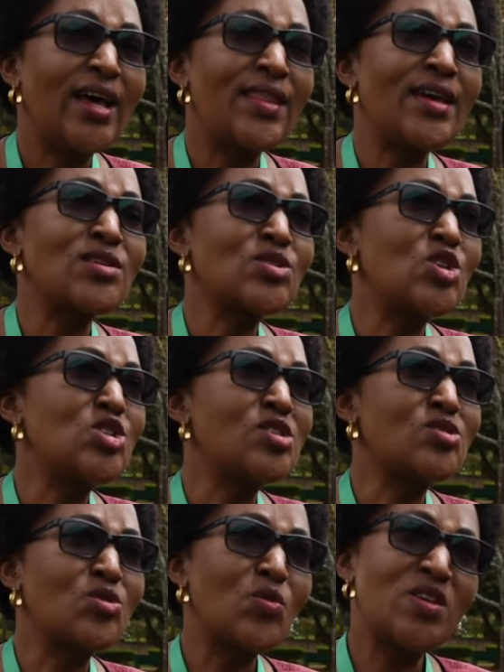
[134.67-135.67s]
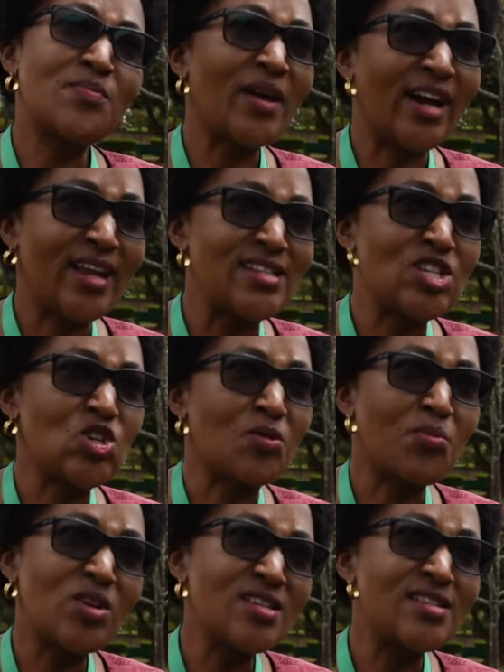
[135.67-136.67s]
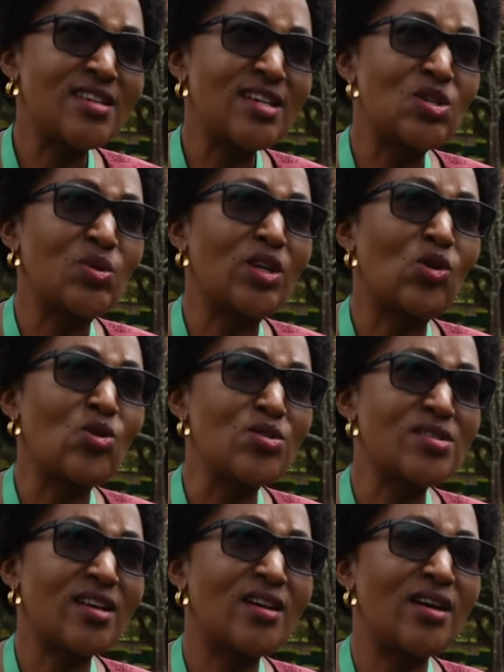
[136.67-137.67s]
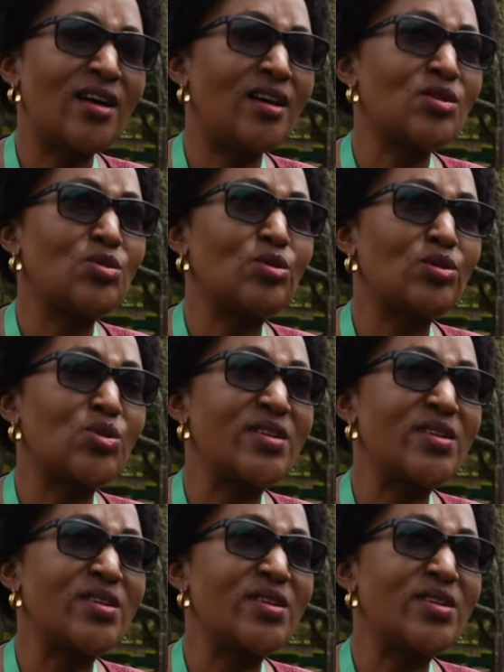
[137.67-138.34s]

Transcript: There are also issues to do with mechanization policy to